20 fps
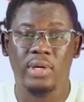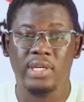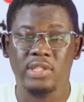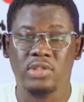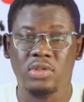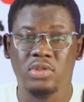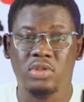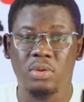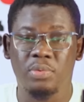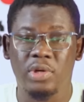
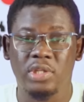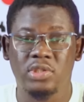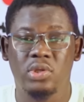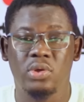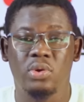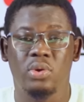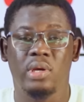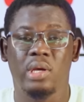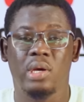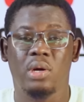is also brought
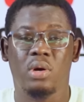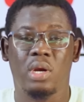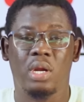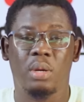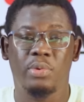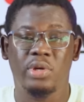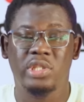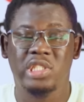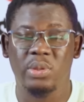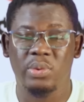to you in
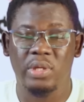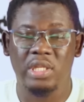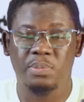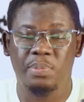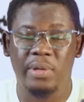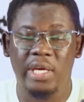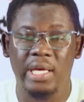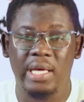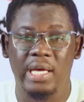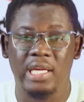collaboration
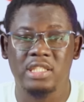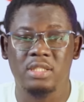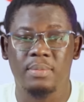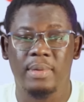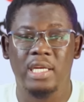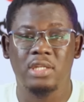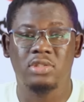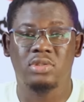with Pay and Germany